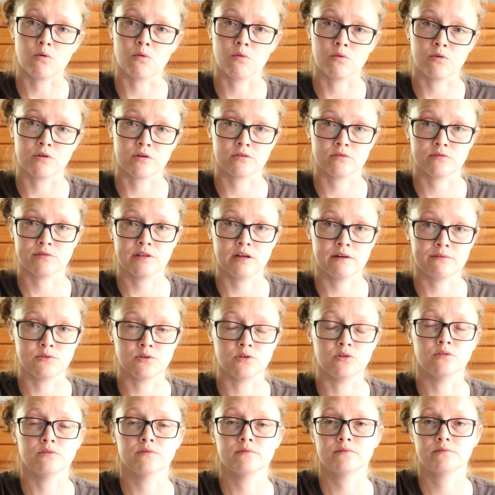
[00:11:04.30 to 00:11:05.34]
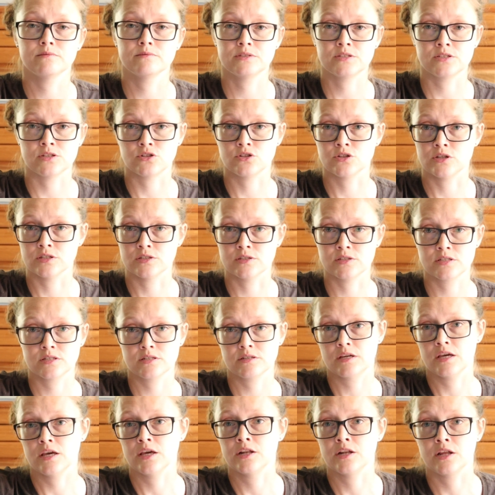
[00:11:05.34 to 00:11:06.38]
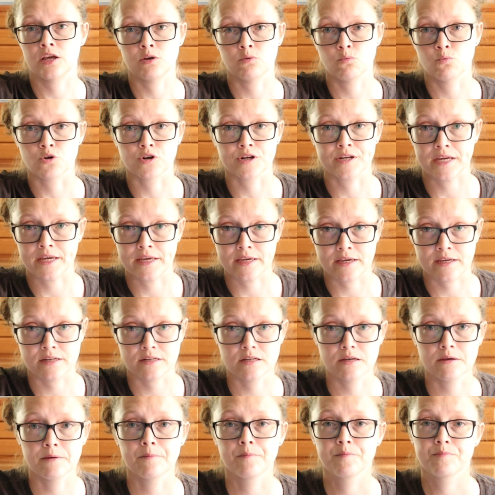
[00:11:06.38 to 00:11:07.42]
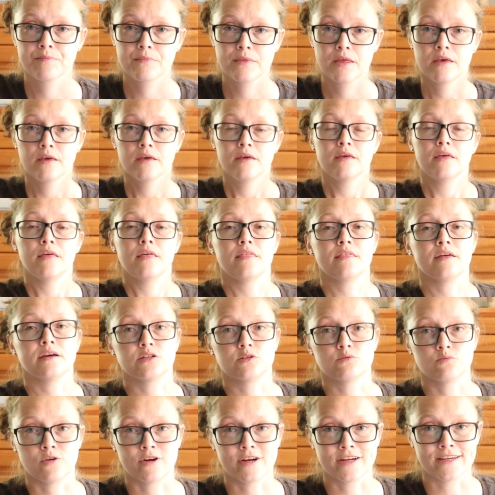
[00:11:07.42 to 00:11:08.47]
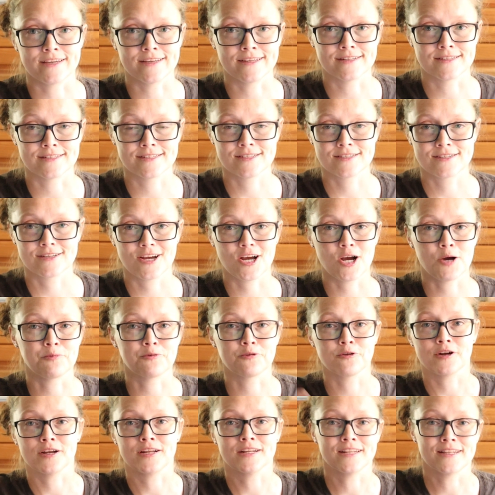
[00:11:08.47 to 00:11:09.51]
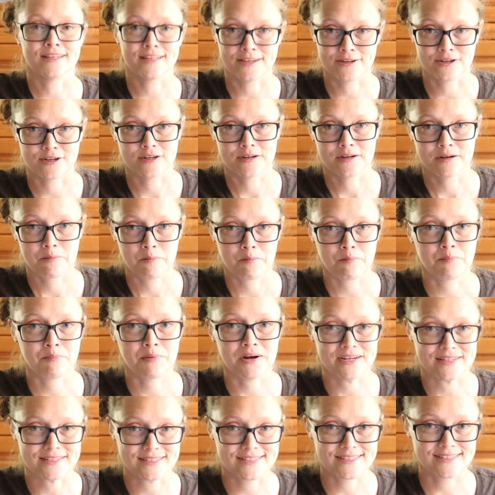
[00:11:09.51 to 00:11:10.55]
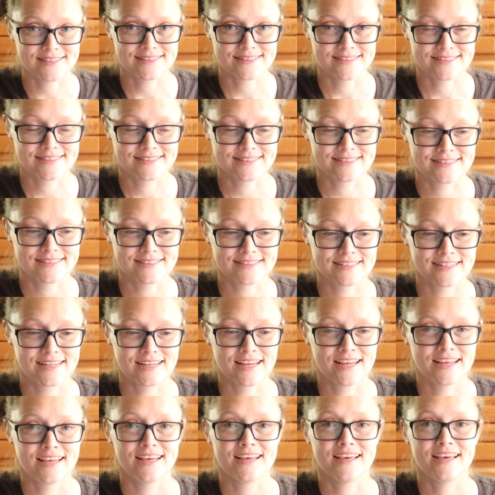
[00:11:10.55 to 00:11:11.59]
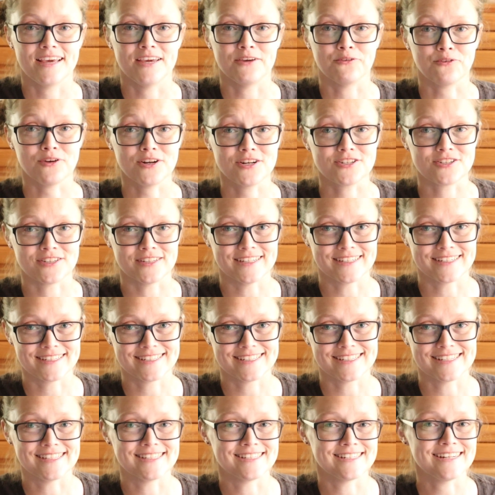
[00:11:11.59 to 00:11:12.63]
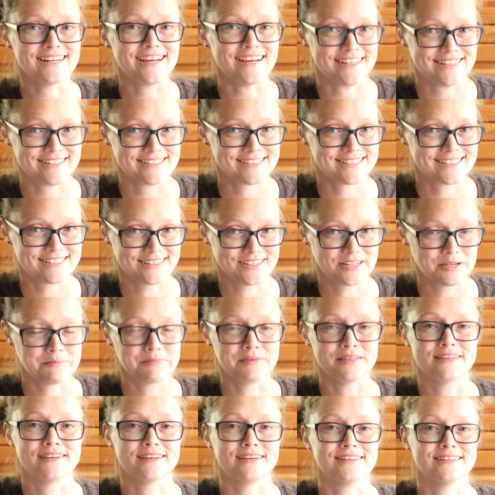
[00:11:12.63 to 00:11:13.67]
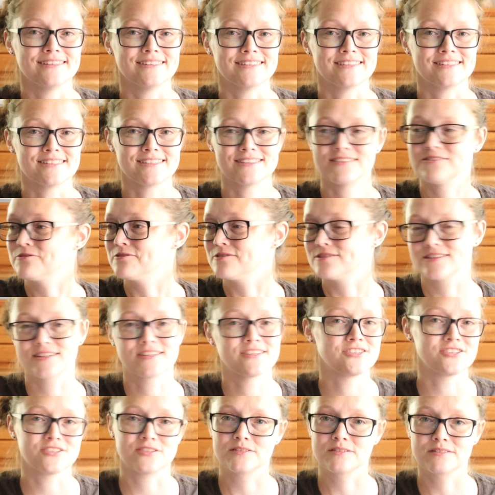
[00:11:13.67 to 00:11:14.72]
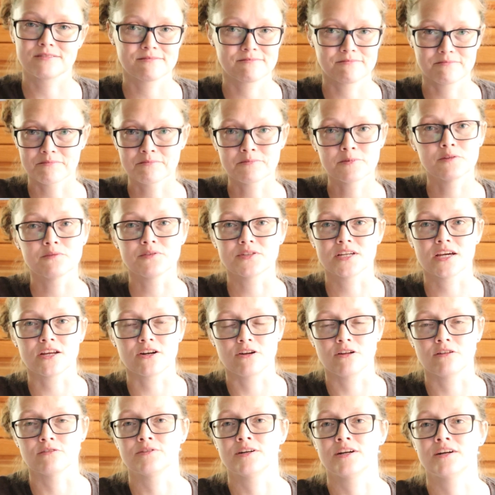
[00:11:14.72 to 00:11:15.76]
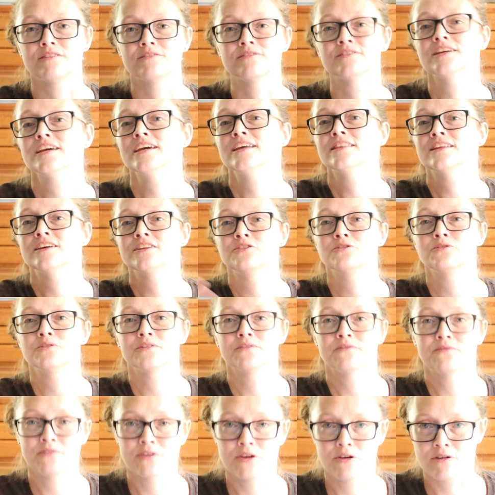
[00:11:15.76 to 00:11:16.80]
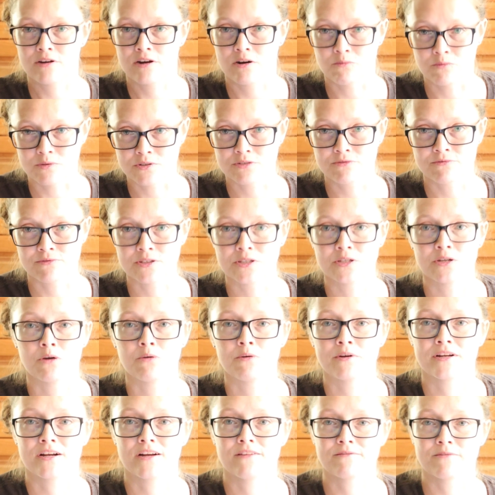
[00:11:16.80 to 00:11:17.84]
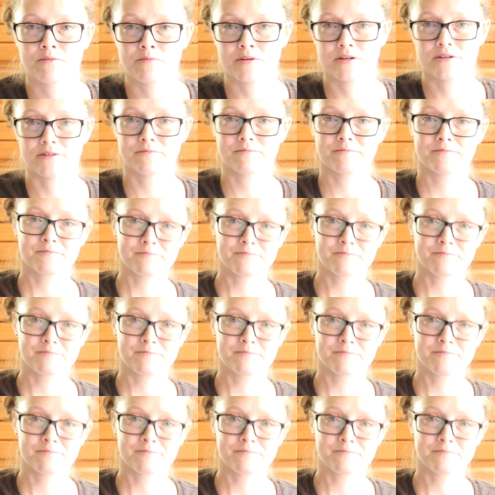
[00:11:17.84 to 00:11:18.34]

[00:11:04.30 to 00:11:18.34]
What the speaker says: or level, such as in a working gait. That's why it's upgraded later. But a French link is nice because the horse can just move its head all around and then you can figure out what's really going on from there.